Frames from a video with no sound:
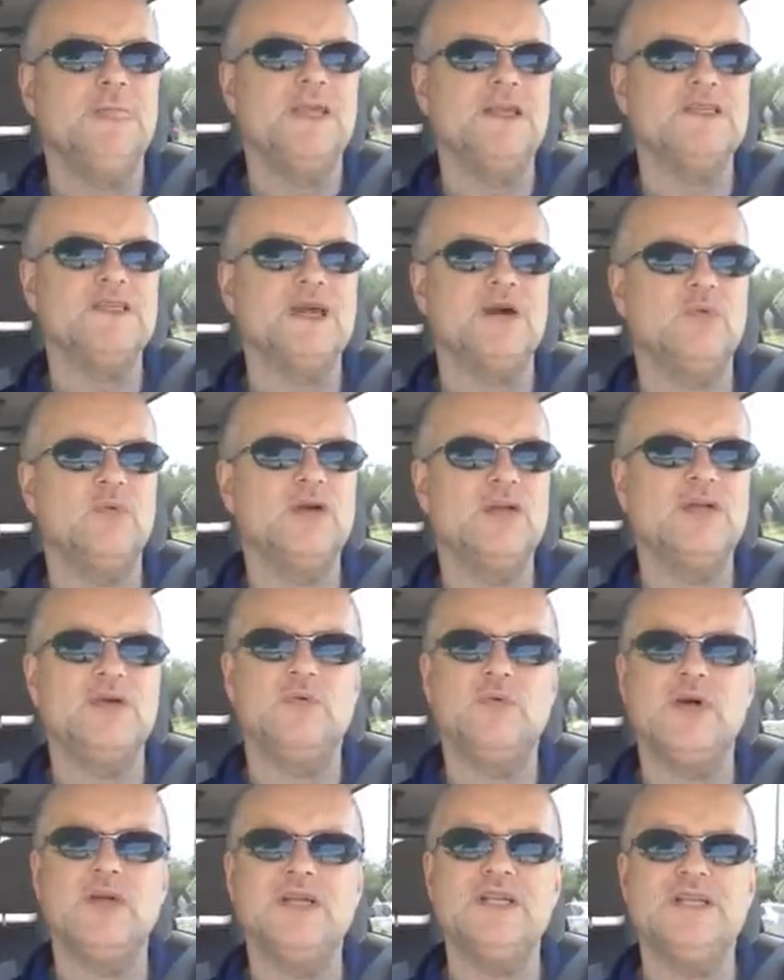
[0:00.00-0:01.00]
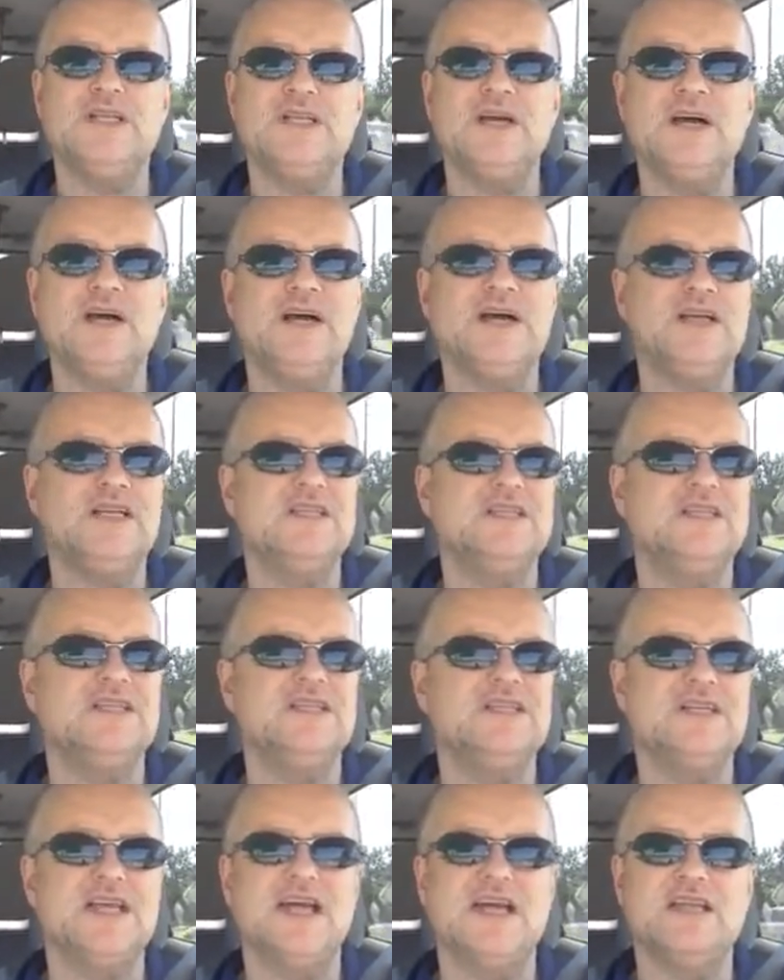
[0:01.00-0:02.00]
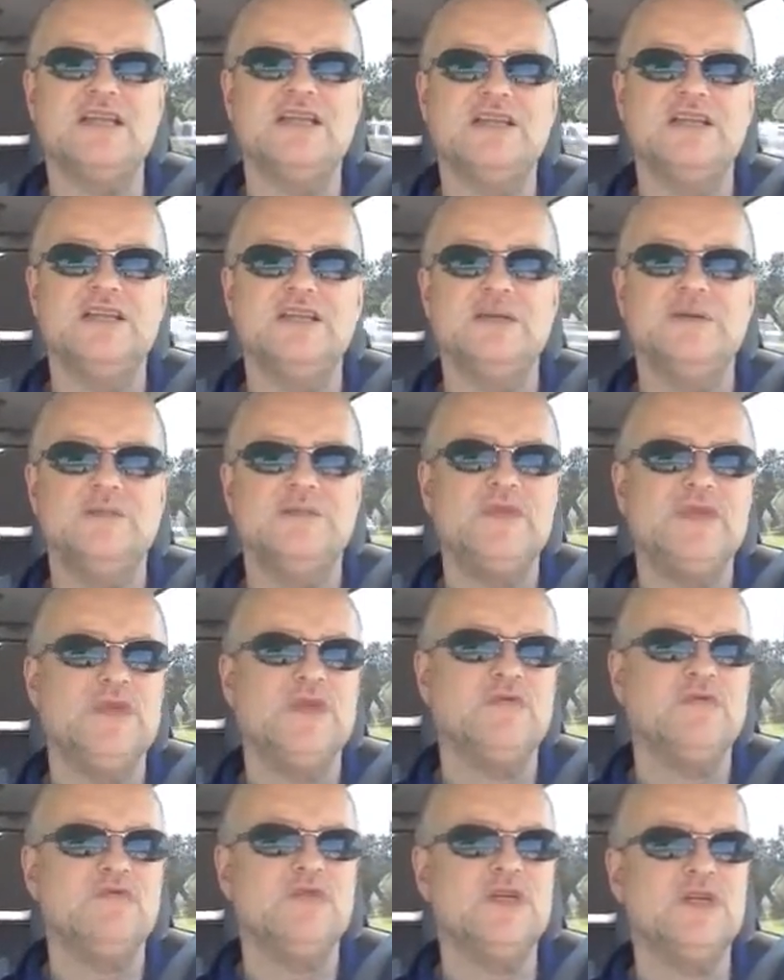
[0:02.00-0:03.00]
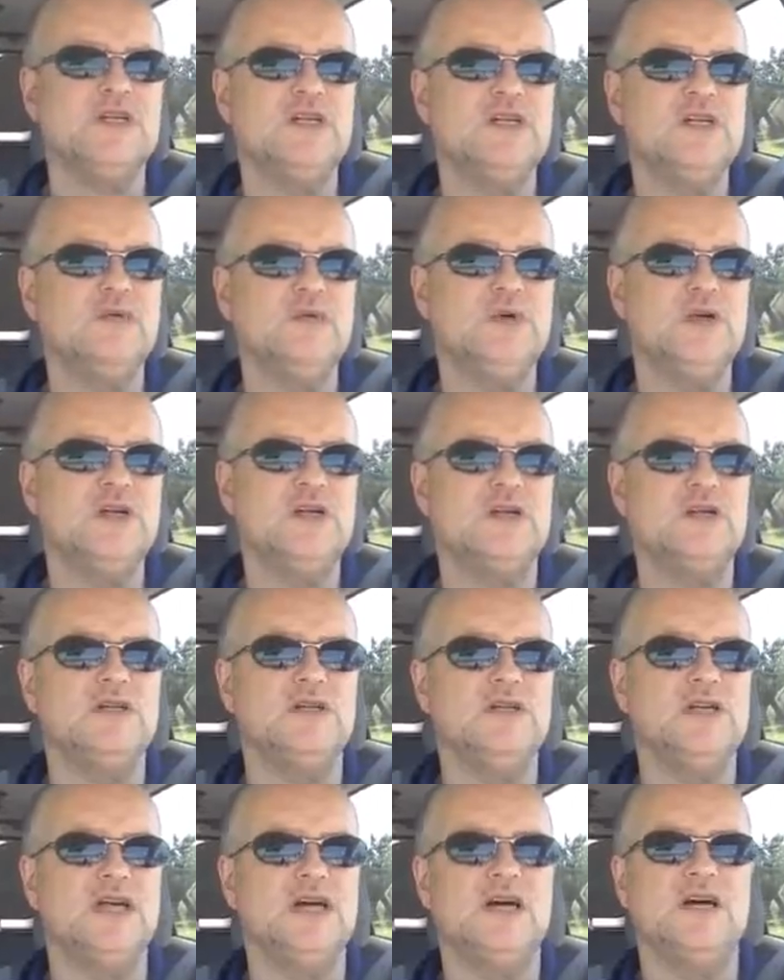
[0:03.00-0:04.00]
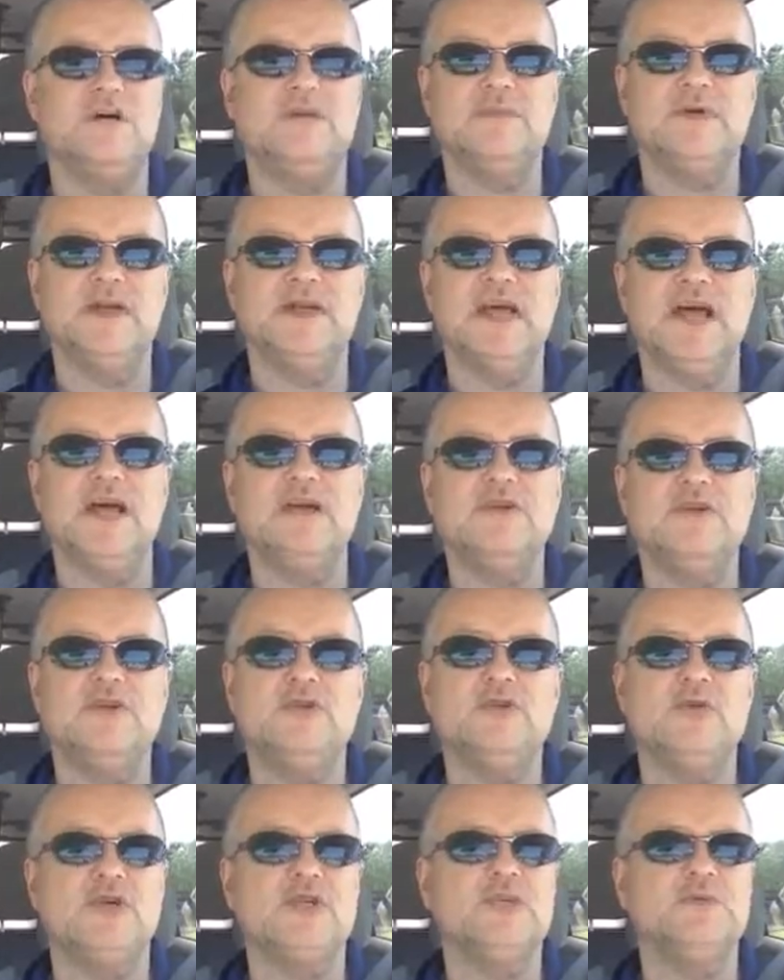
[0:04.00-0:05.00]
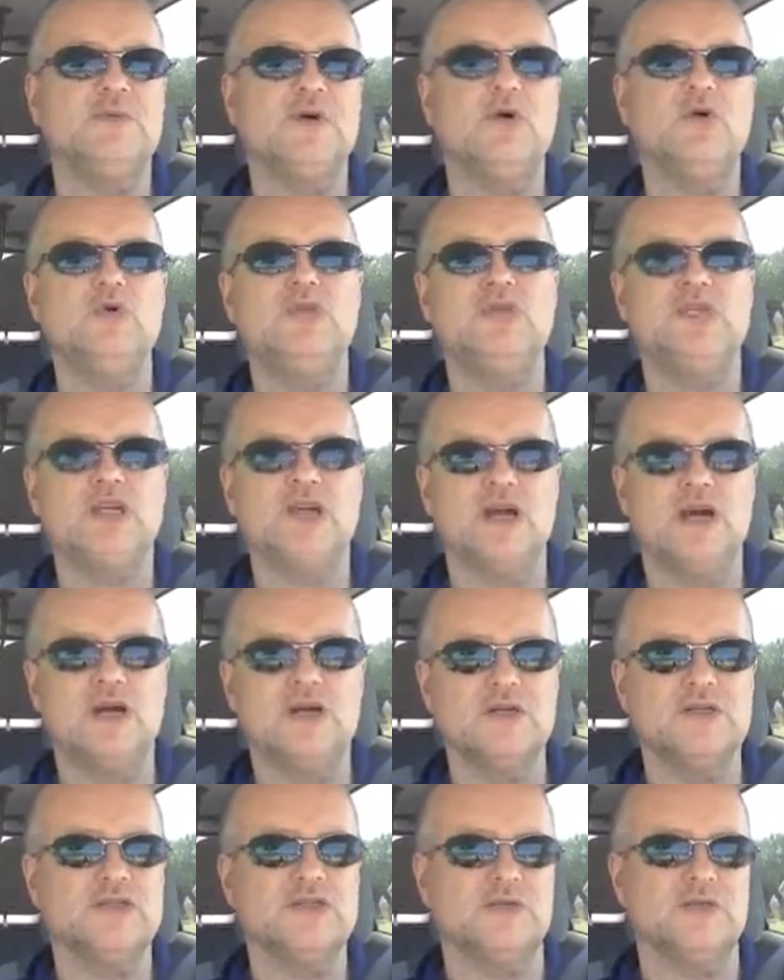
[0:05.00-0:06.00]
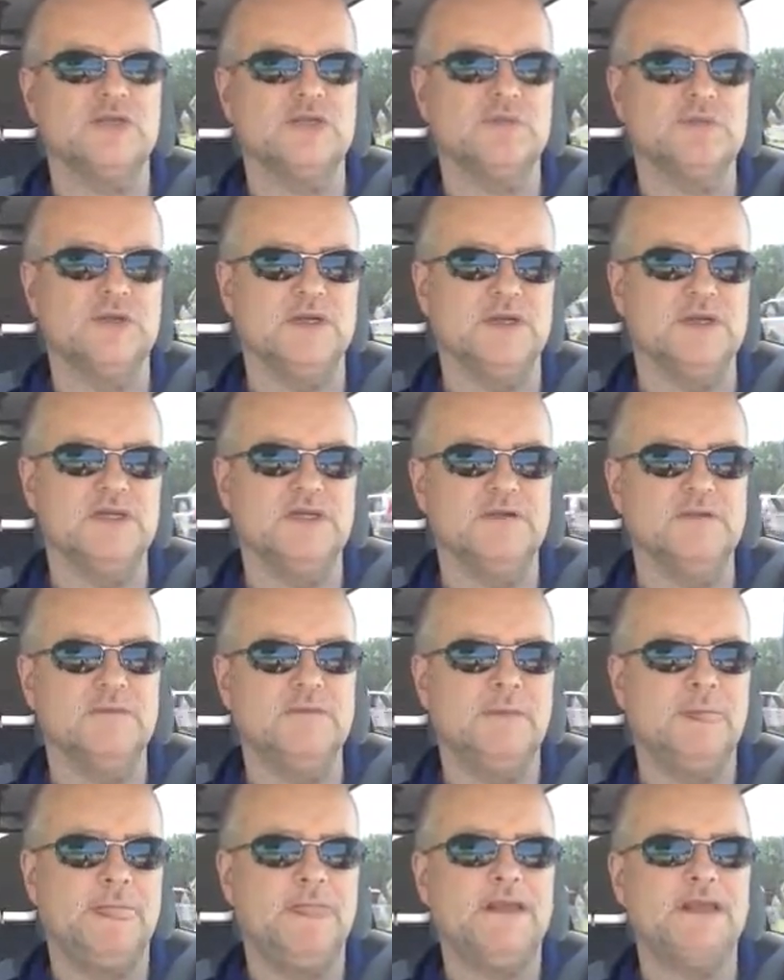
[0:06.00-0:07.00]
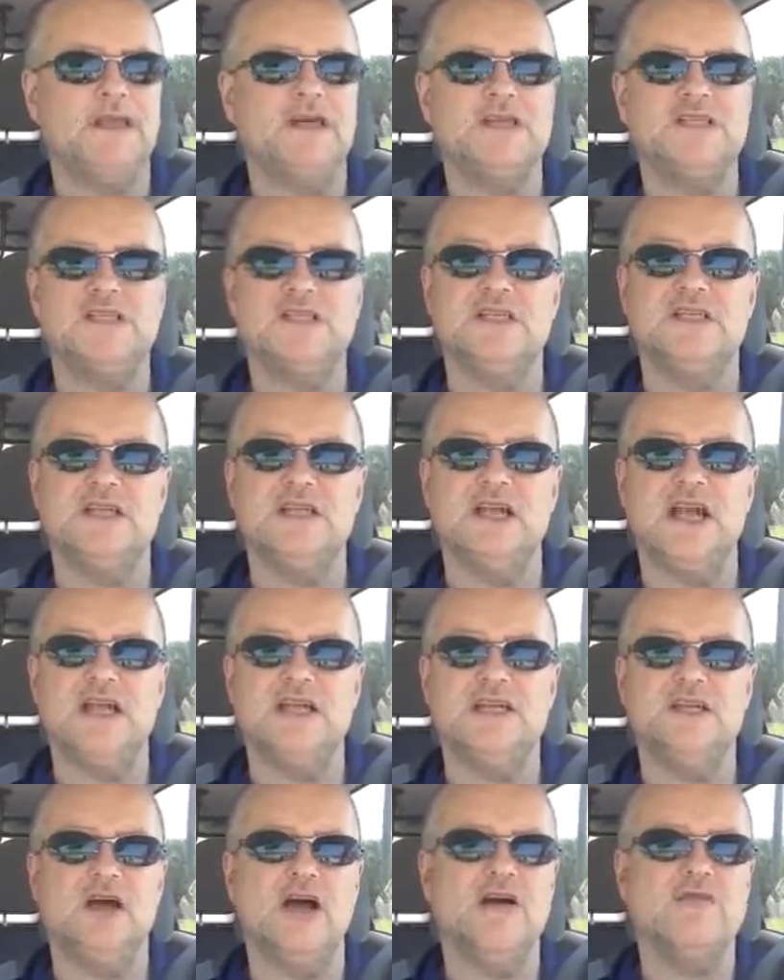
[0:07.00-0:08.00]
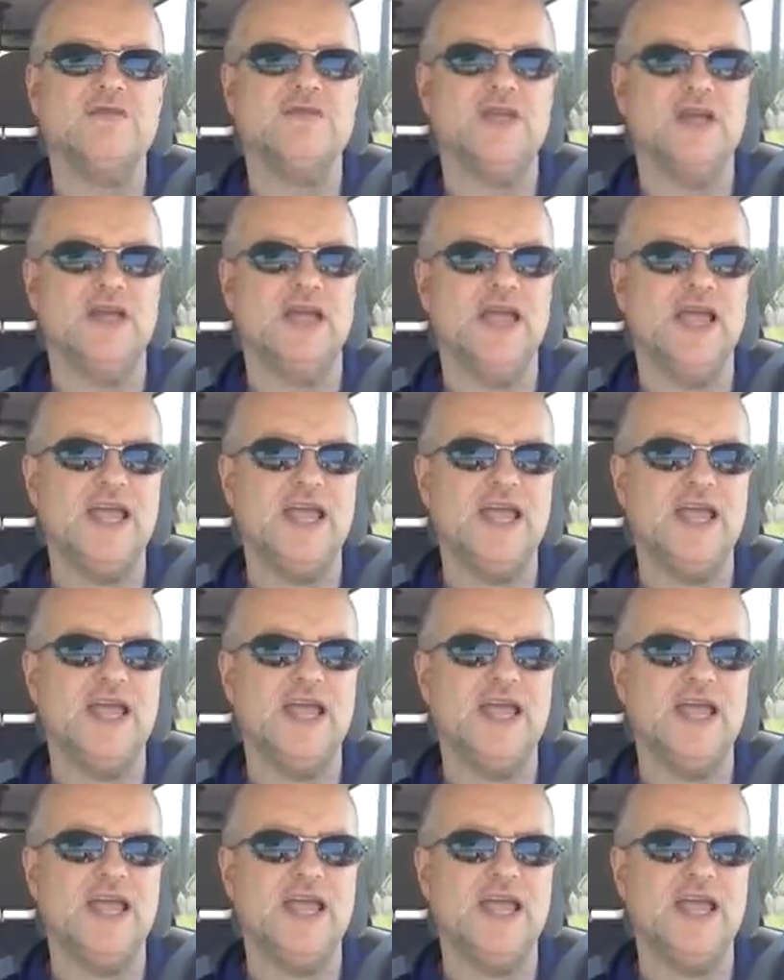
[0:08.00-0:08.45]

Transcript: is that what it does is that it really will allow you to expose the card, so to speak. Because at an offset